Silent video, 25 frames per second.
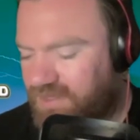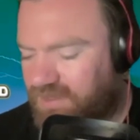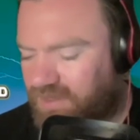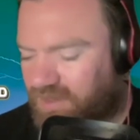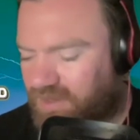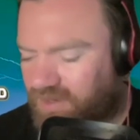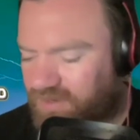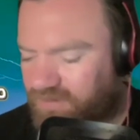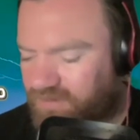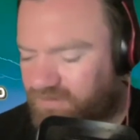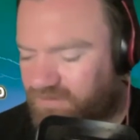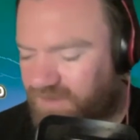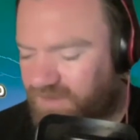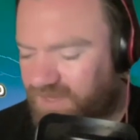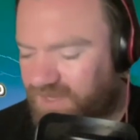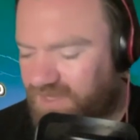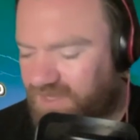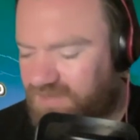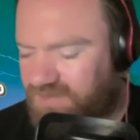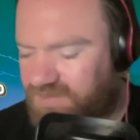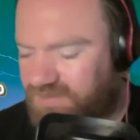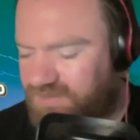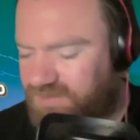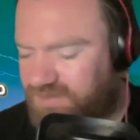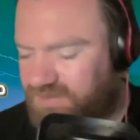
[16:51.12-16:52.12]
home
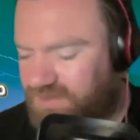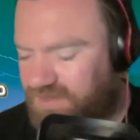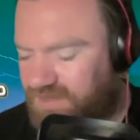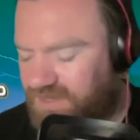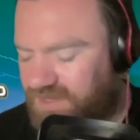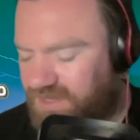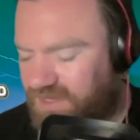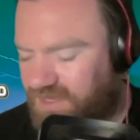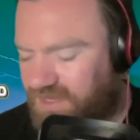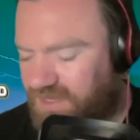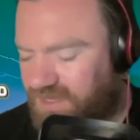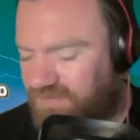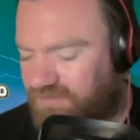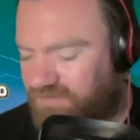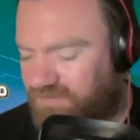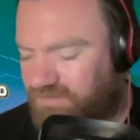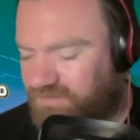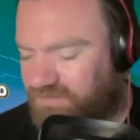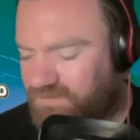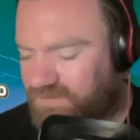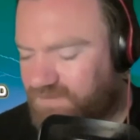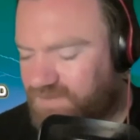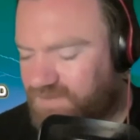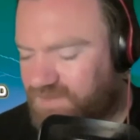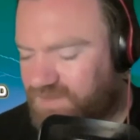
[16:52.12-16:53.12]
fans.
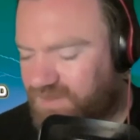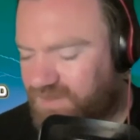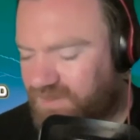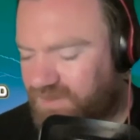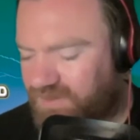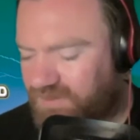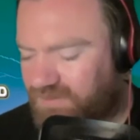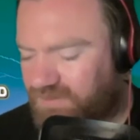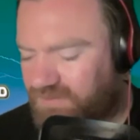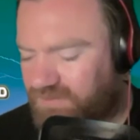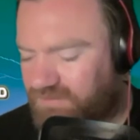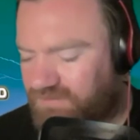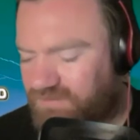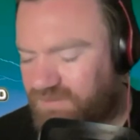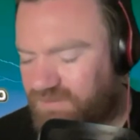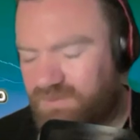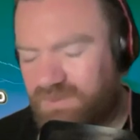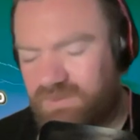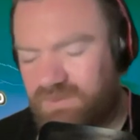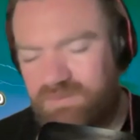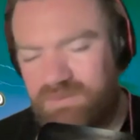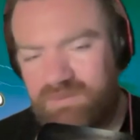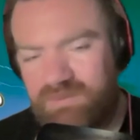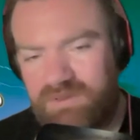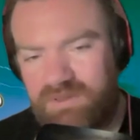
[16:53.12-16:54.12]
So we
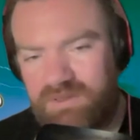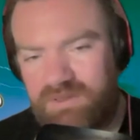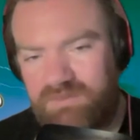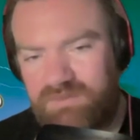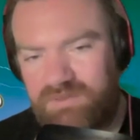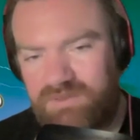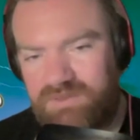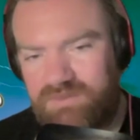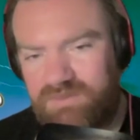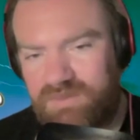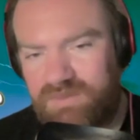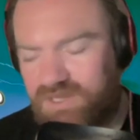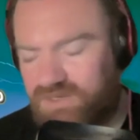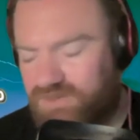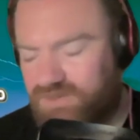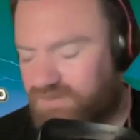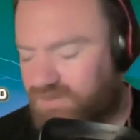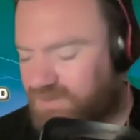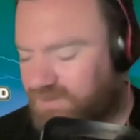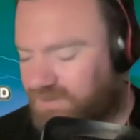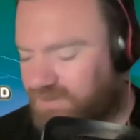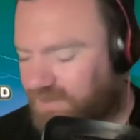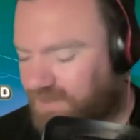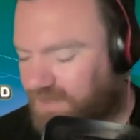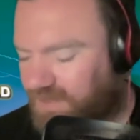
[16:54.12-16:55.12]
won't be wearing the prison bars or
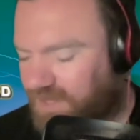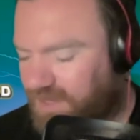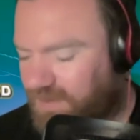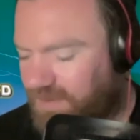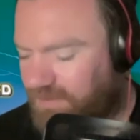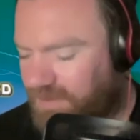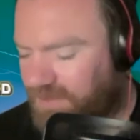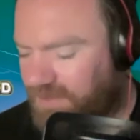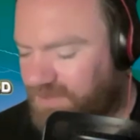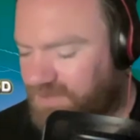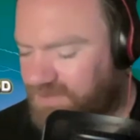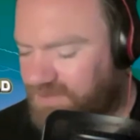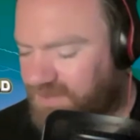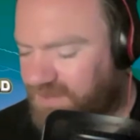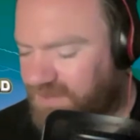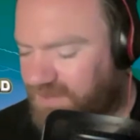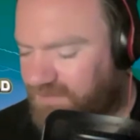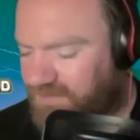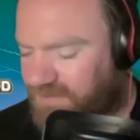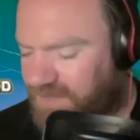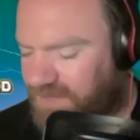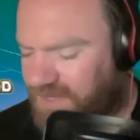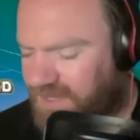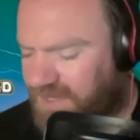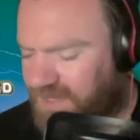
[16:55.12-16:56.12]
anything like that. But
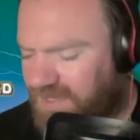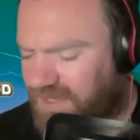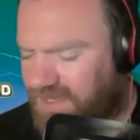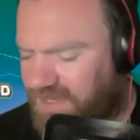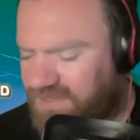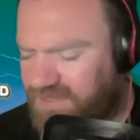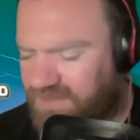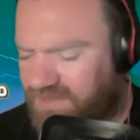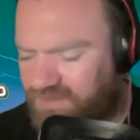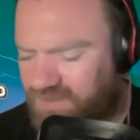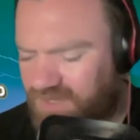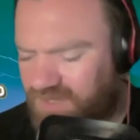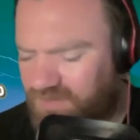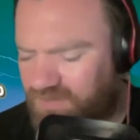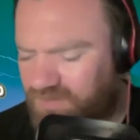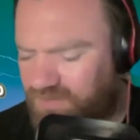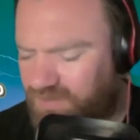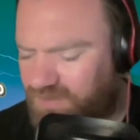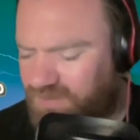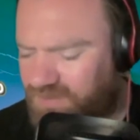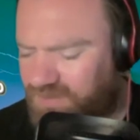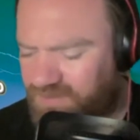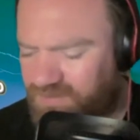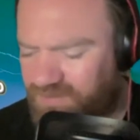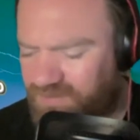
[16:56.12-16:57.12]
yeah, 78
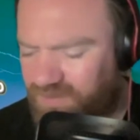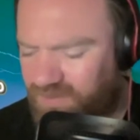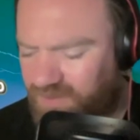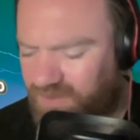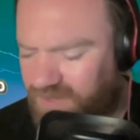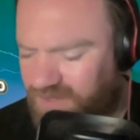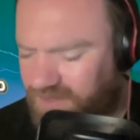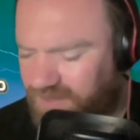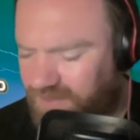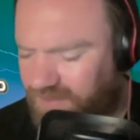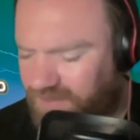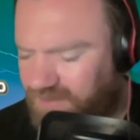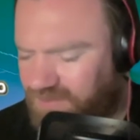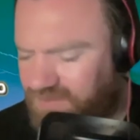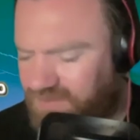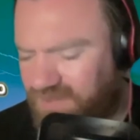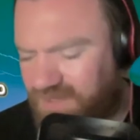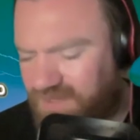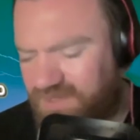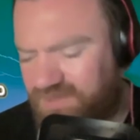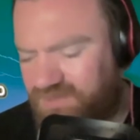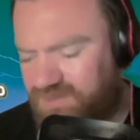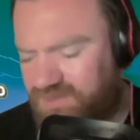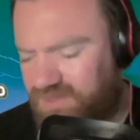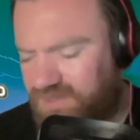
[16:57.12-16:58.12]
points combined lost
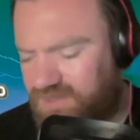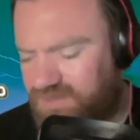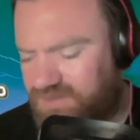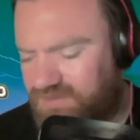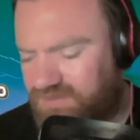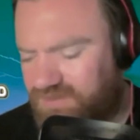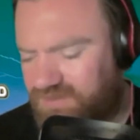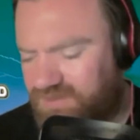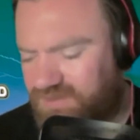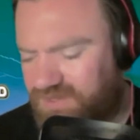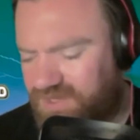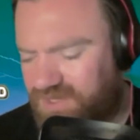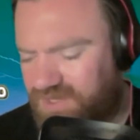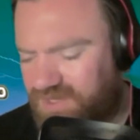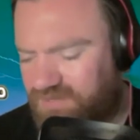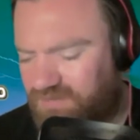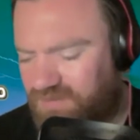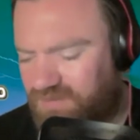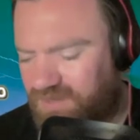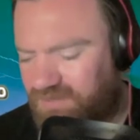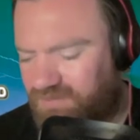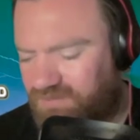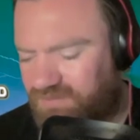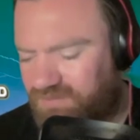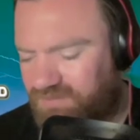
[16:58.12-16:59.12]
last year to a team
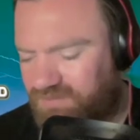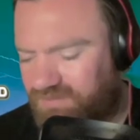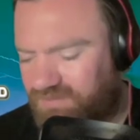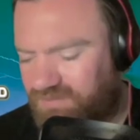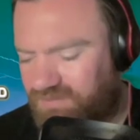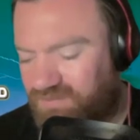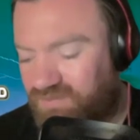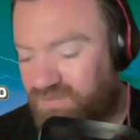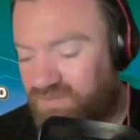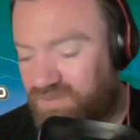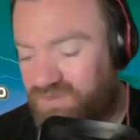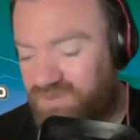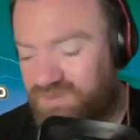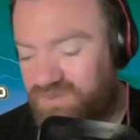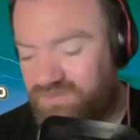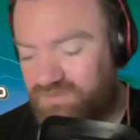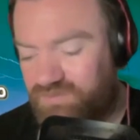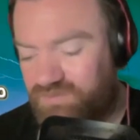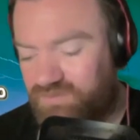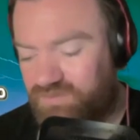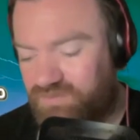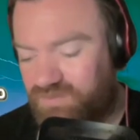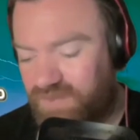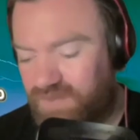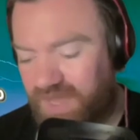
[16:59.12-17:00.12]
that was
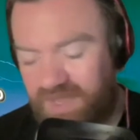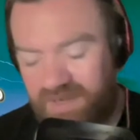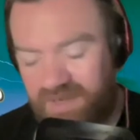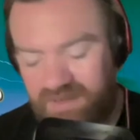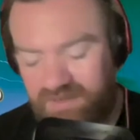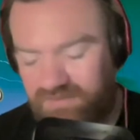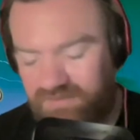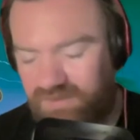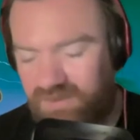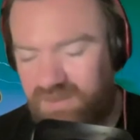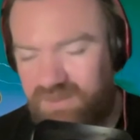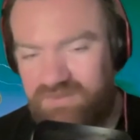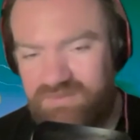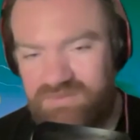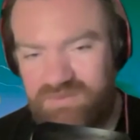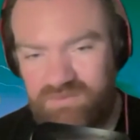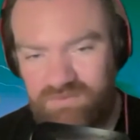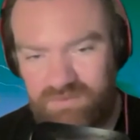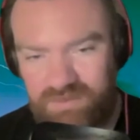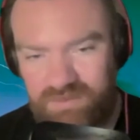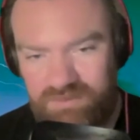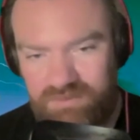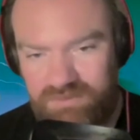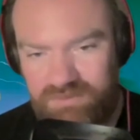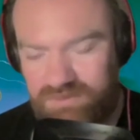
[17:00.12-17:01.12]
out of the finals, and
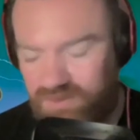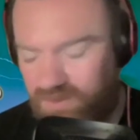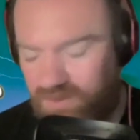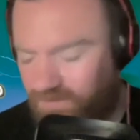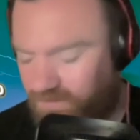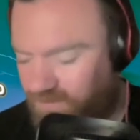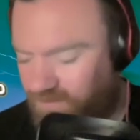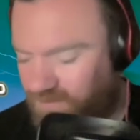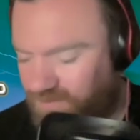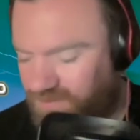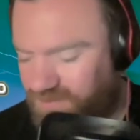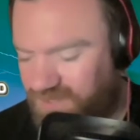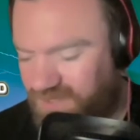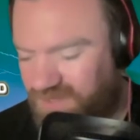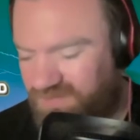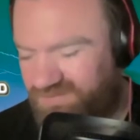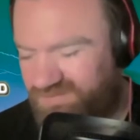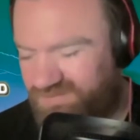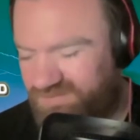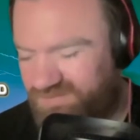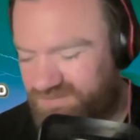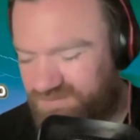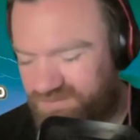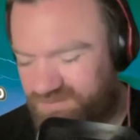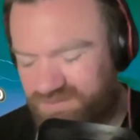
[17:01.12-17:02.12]
we were a top four team.
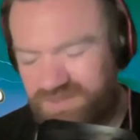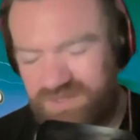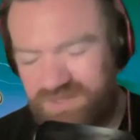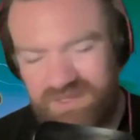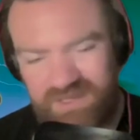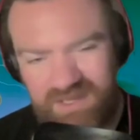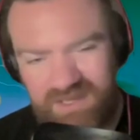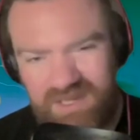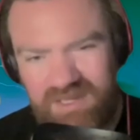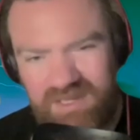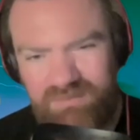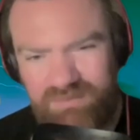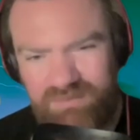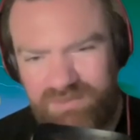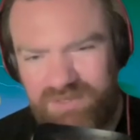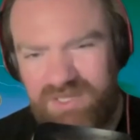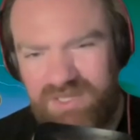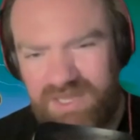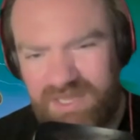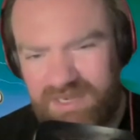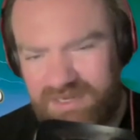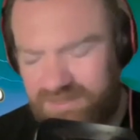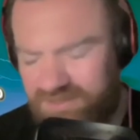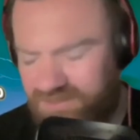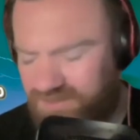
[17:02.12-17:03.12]

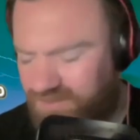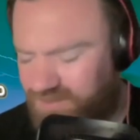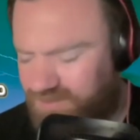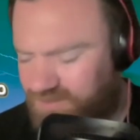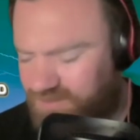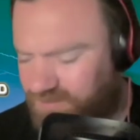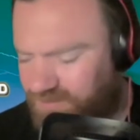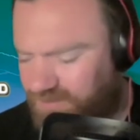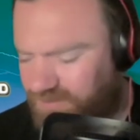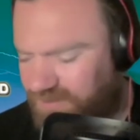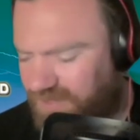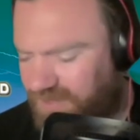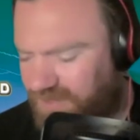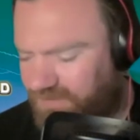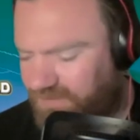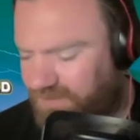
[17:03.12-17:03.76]
Pretty inexcusable in that